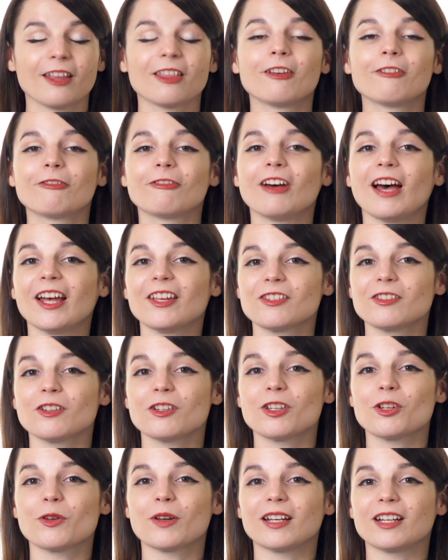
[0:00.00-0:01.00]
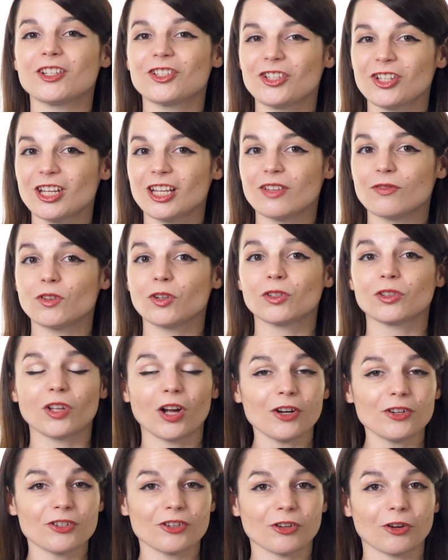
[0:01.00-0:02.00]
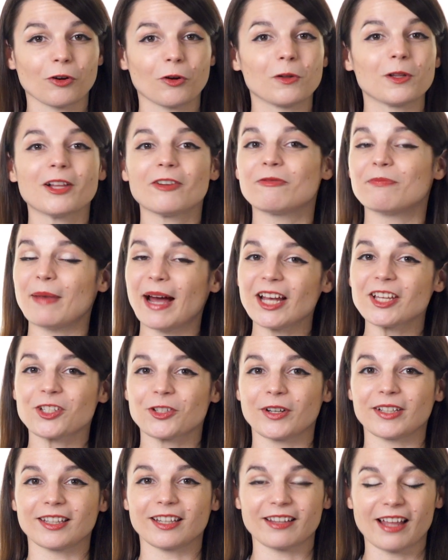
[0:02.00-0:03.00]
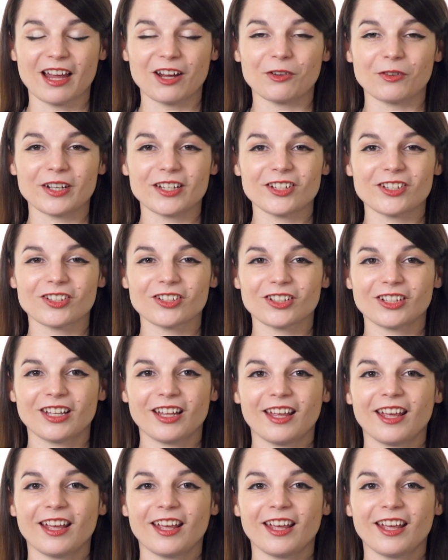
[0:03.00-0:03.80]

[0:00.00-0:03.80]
the faster you can achieve your larger goal of mastering the language.